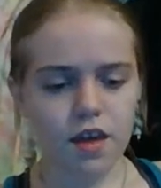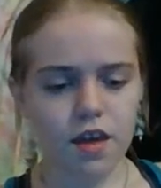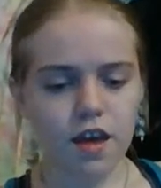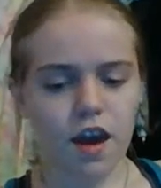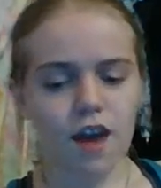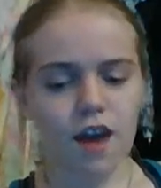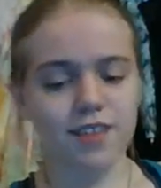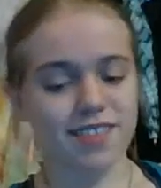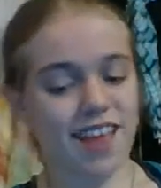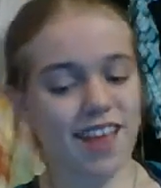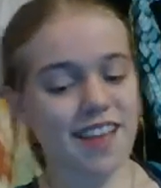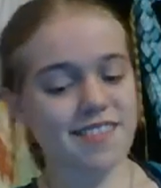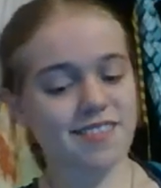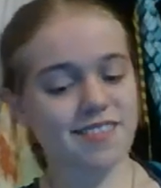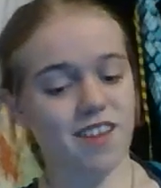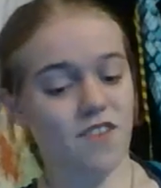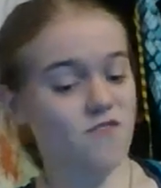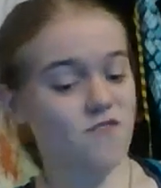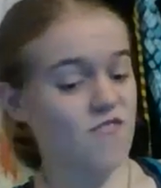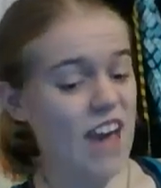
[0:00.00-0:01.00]

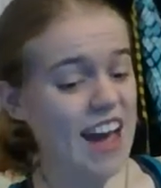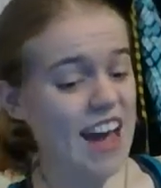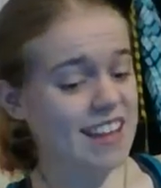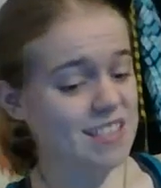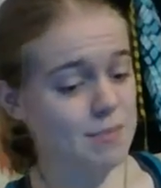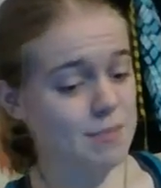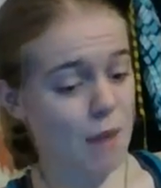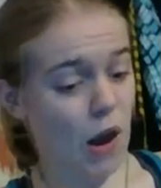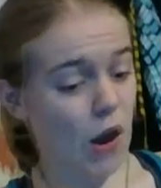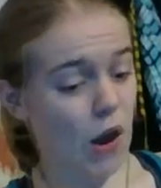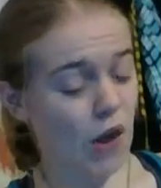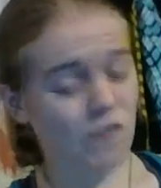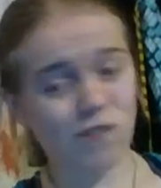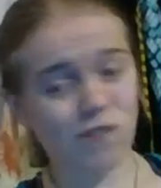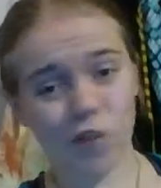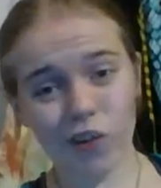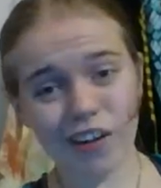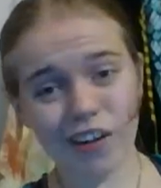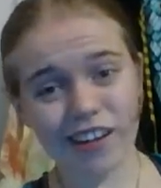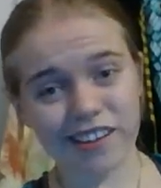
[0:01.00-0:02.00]
Alaska, facts about our
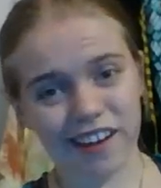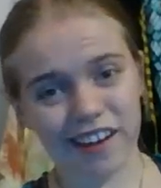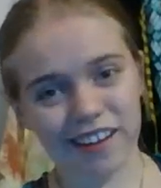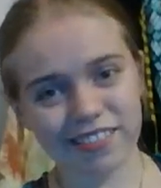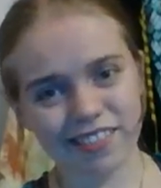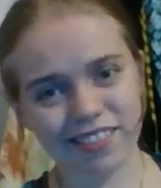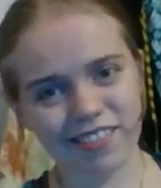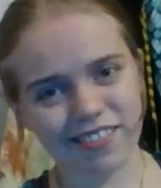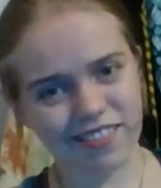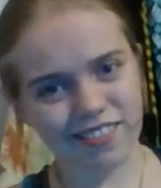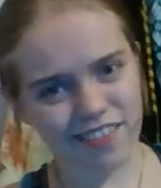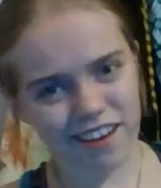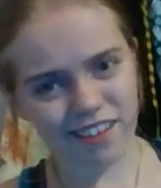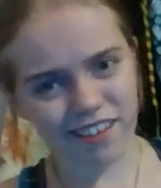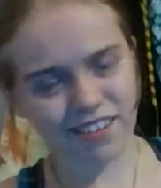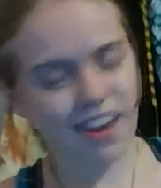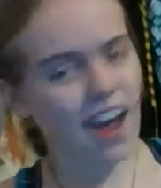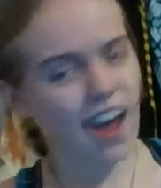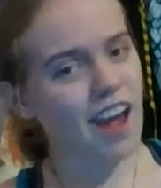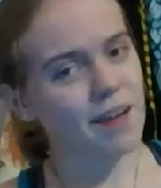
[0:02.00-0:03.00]
49th state.
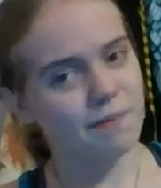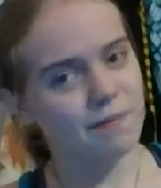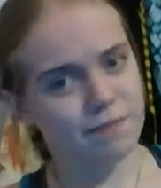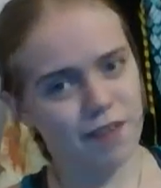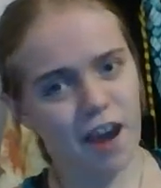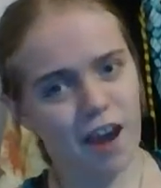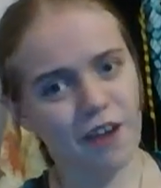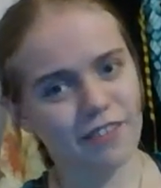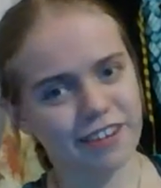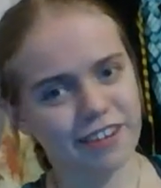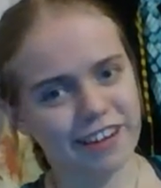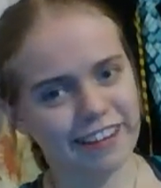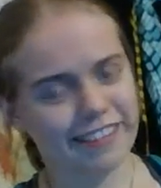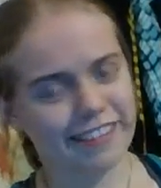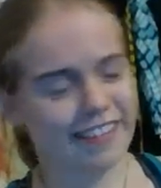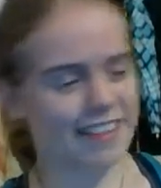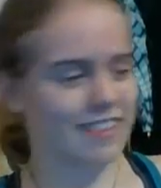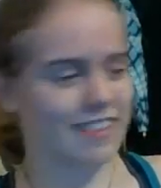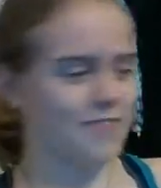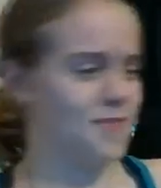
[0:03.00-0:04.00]
I am not reading
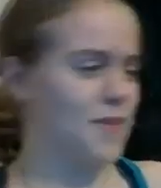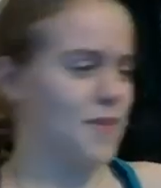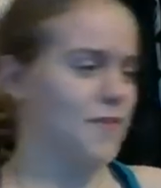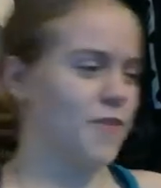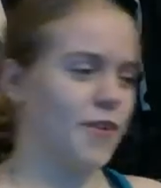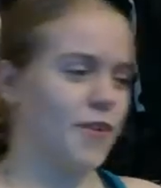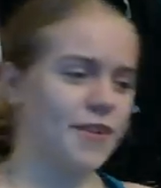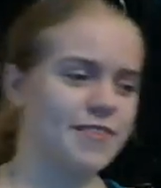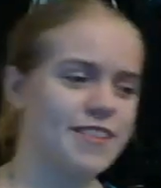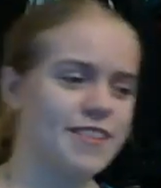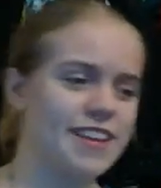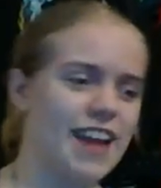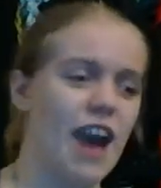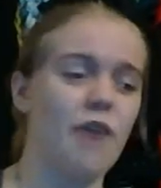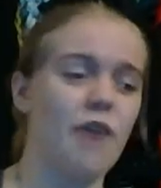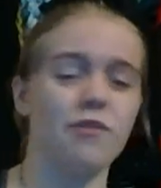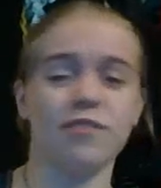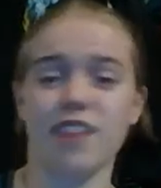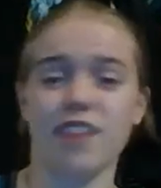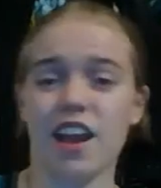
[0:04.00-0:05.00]
these. We've already seen
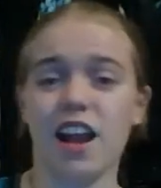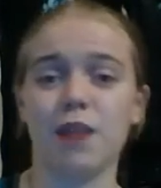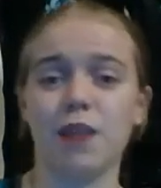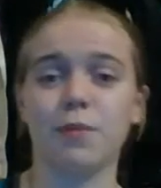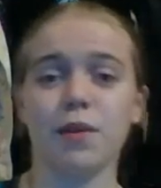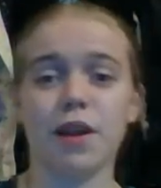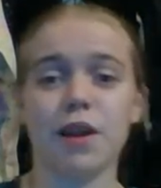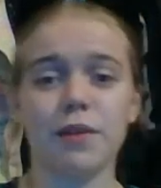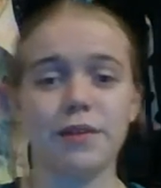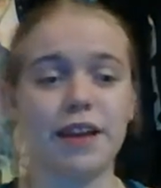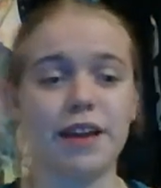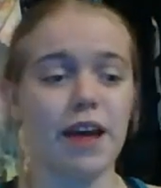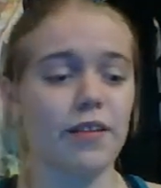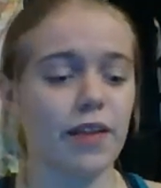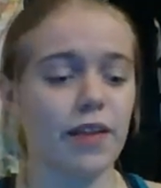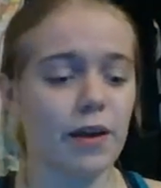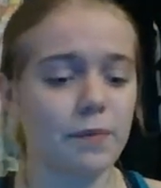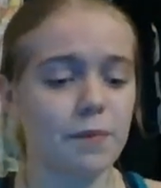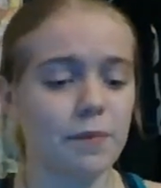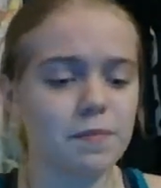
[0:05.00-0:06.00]
how terrible I read out
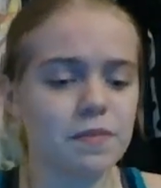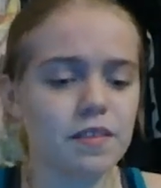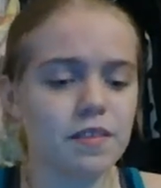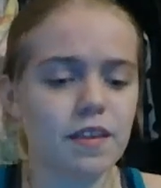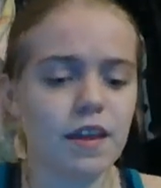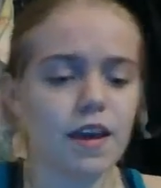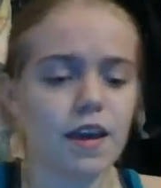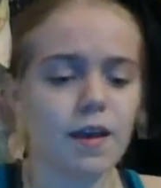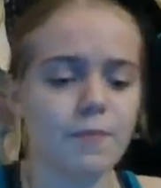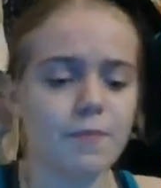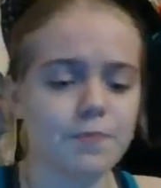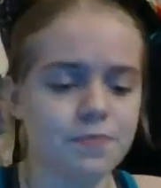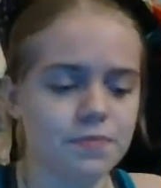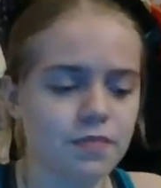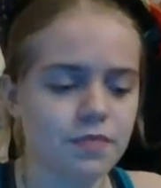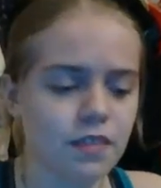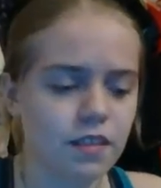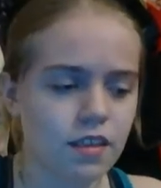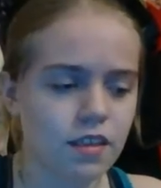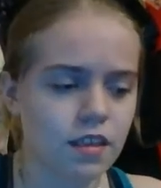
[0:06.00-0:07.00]
loud.
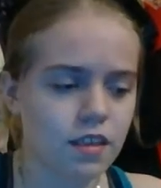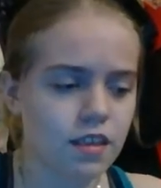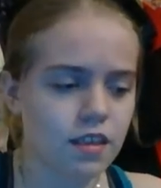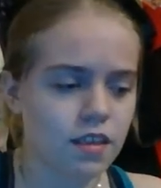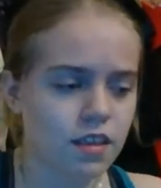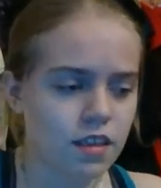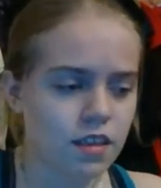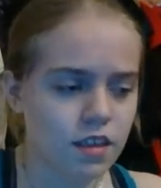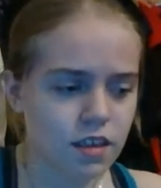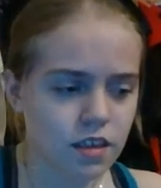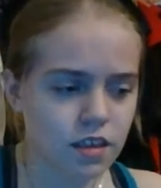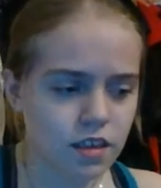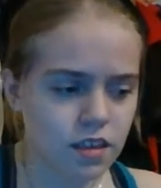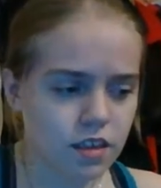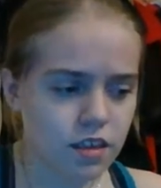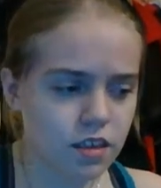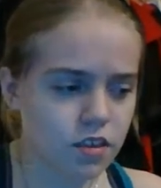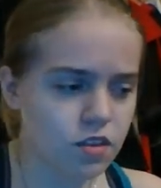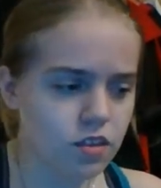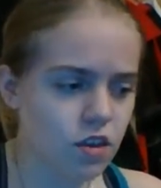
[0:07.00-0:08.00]

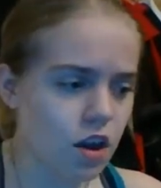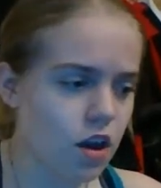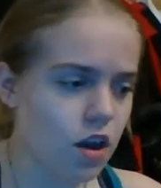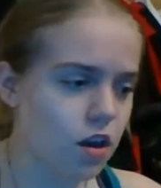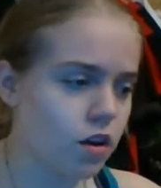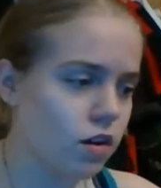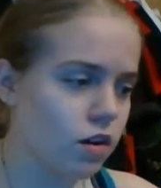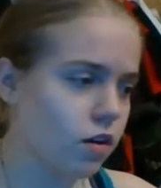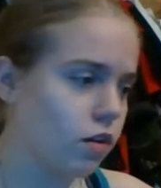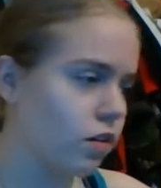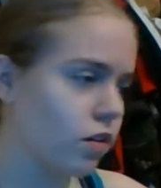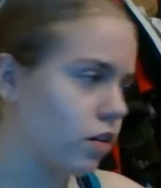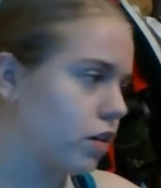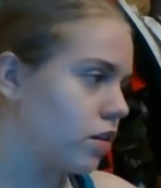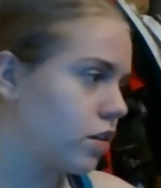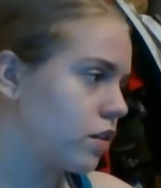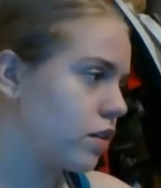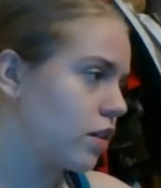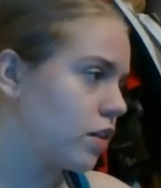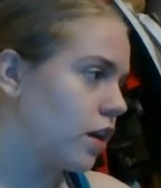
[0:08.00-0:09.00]
So
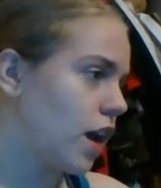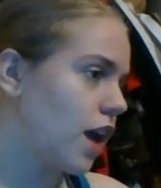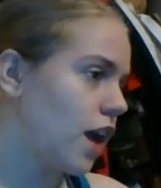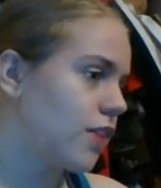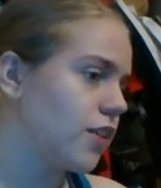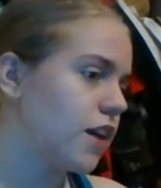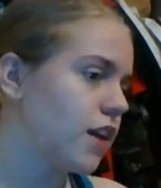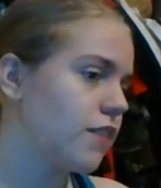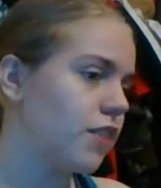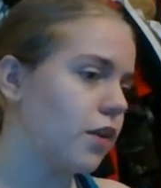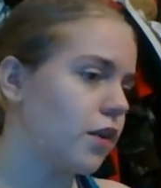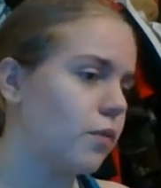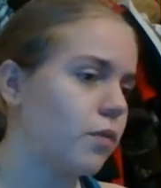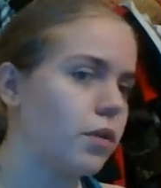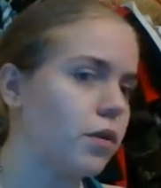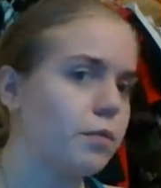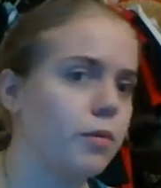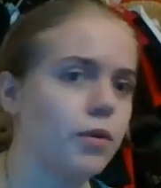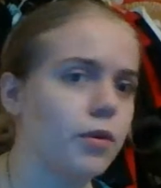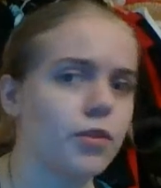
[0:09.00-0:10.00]
I think I have like
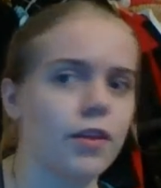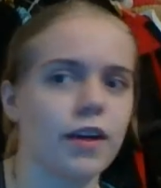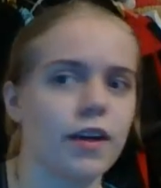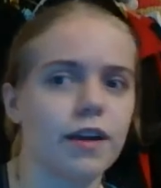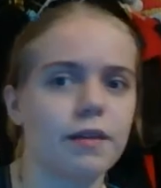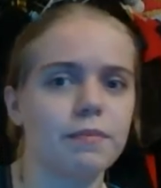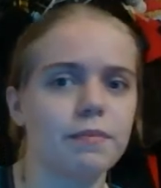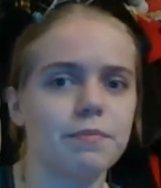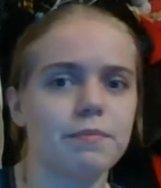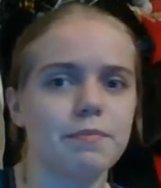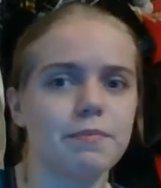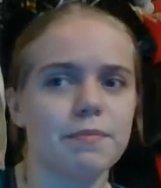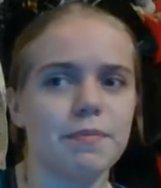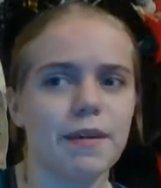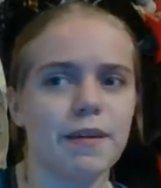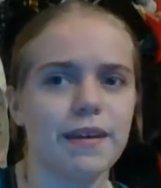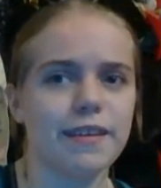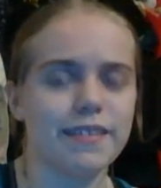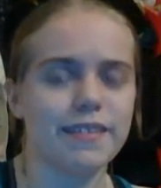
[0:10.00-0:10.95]
one more thing, but